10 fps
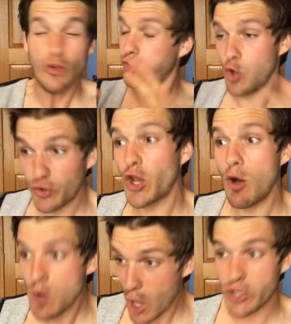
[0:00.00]
So you're
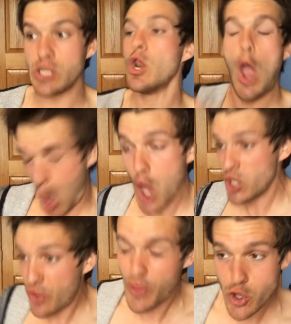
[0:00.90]
telling me I can eat
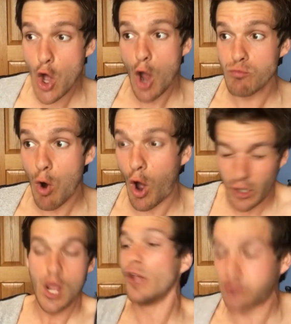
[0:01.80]
anything I
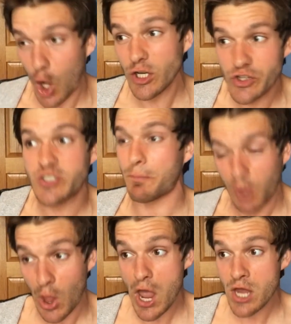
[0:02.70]
want as long as it's a
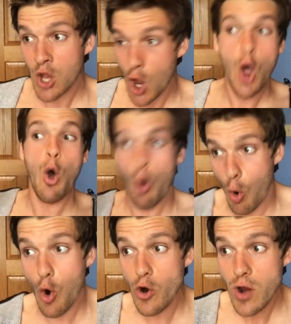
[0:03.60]
plant?
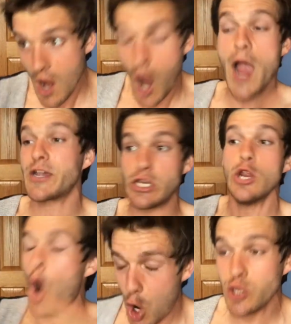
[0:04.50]
Or I can
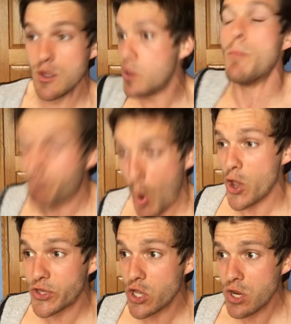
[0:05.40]
eat unlimited
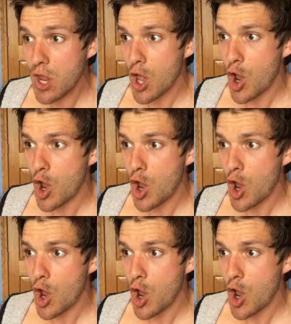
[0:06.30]
bacon?